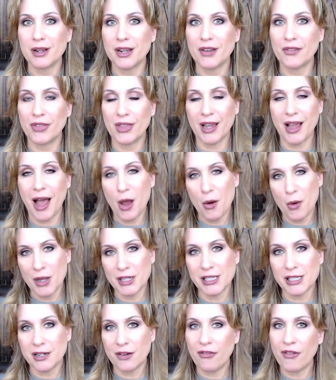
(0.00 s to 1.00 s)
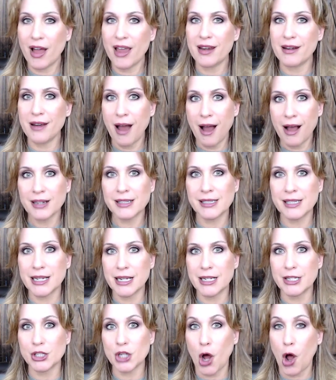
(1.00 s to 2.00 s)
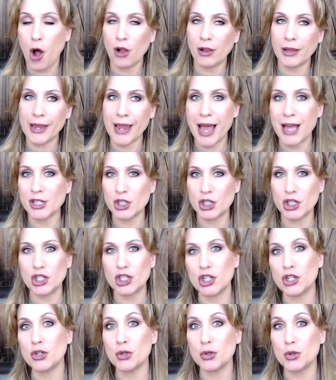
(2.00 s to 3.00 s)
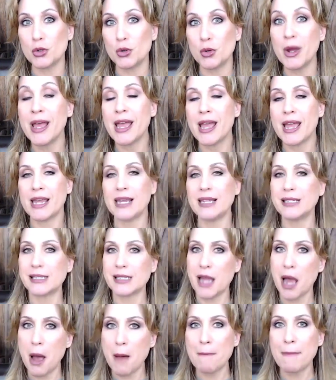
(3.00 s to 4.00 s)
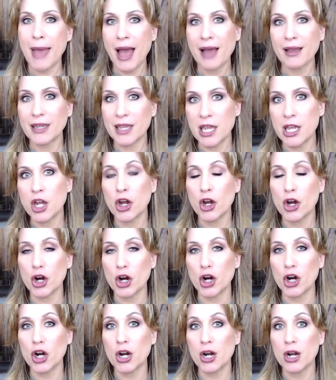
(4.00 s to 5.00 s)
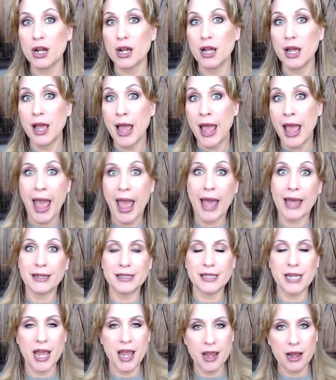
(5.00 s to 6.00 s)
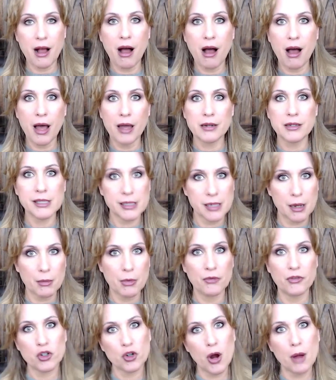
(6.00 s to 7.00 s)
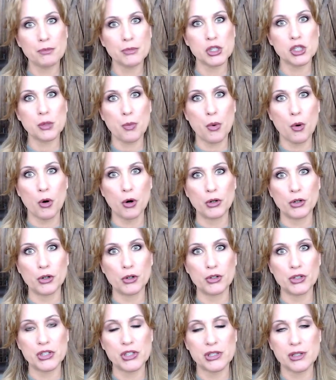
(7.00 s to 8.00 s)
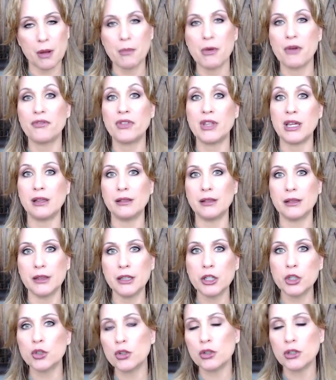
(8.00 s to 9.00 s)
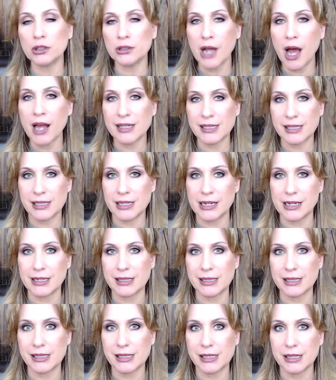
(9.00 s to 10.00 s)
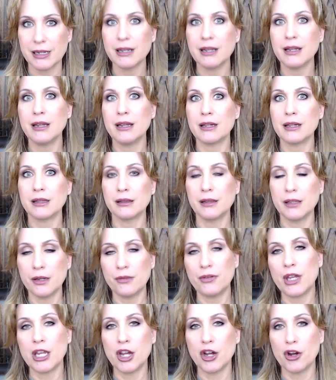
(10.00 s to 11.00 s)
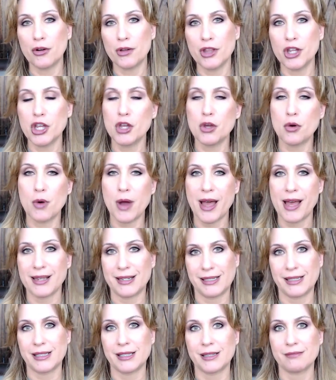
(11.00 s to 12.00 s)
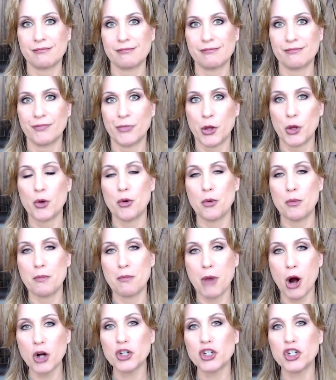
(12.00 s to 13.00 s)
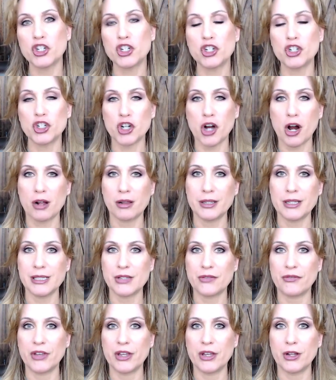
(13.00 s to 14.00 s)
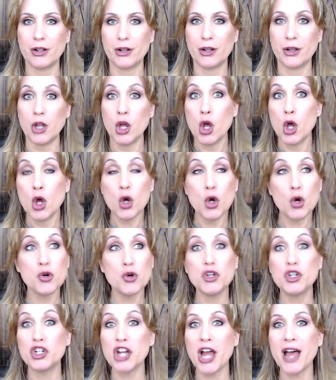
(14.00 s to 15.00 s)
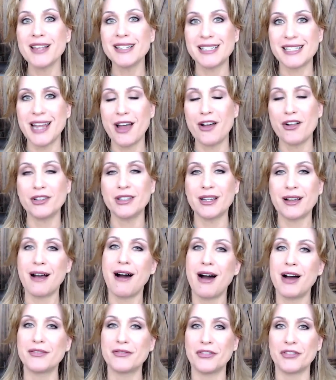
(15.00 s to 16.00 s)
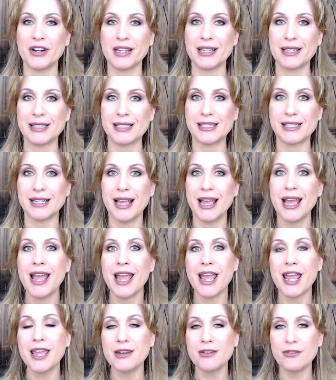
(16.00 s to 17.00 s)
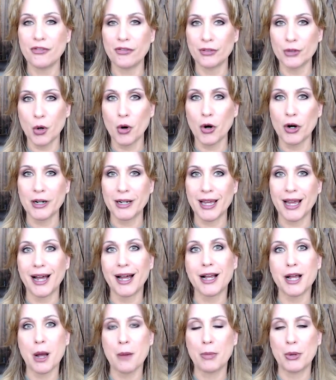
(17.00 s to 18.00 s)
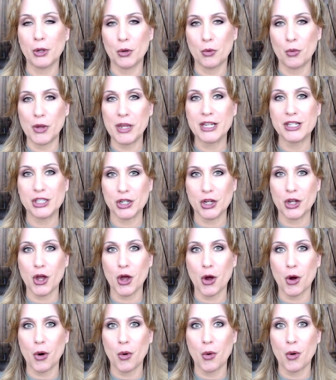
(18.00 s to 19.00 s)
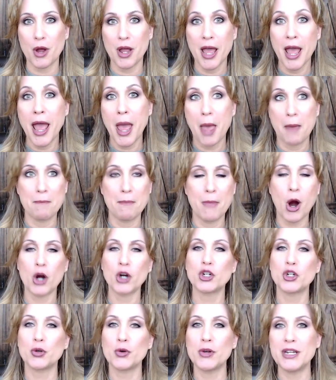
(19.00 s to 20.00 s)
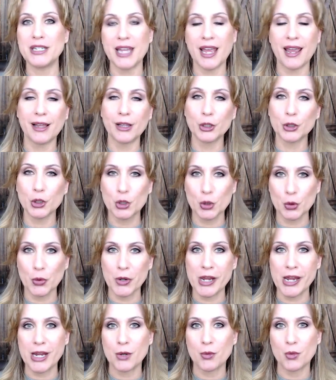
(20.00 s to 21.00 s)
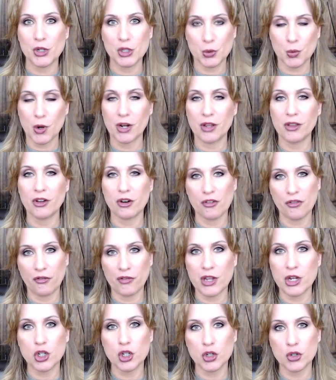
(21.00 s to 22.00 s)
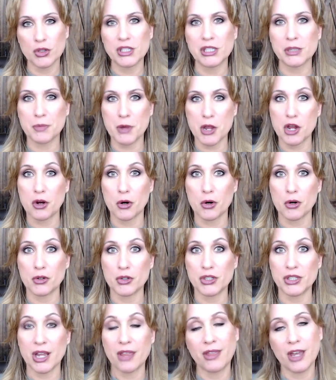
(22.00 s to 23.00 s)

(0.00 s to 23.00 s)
If the guy wants to fight Nazis, all he has to do is come back here and take on some of Trump's supporters, some of the literal Nazis living here in the US who marched in Charlottesville, who just held a conference in Florida a couple of weeks ago. And Marjorie Taylor Greene was one of their featured speakers.